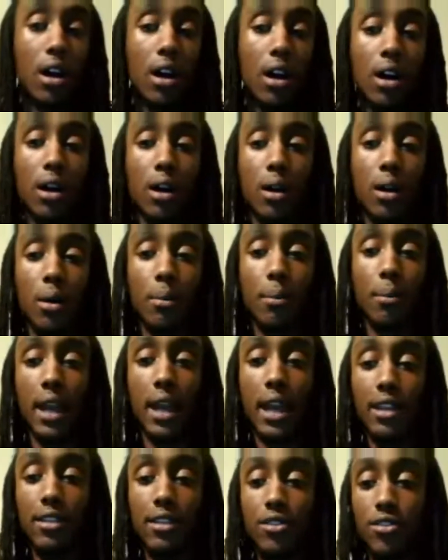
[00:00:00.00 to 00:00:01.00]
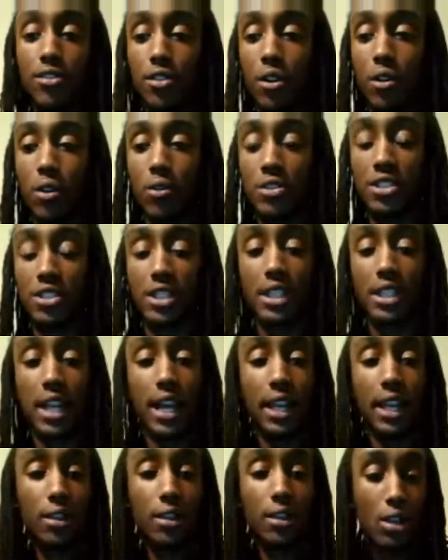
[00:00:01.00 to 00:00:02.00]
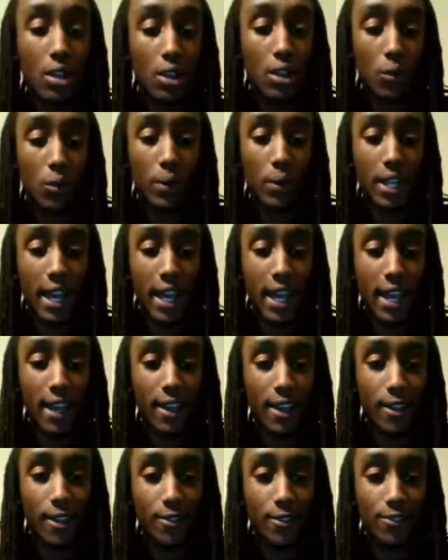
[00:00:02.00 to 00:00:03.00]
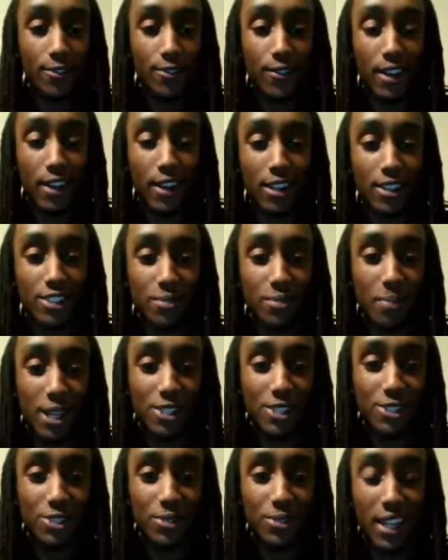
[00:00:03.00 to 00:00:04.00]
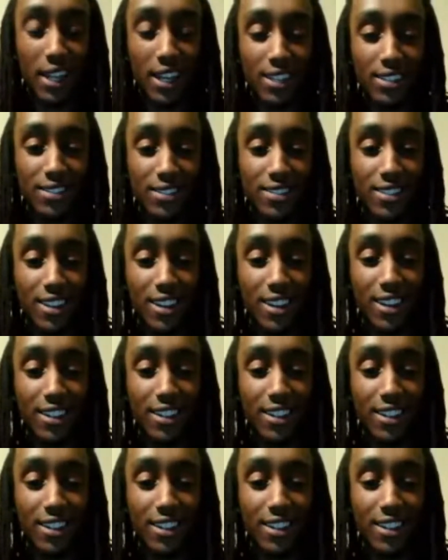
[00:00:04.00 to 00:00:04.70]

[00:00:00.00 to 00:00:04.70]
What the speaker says: And so tonight we have a special guest,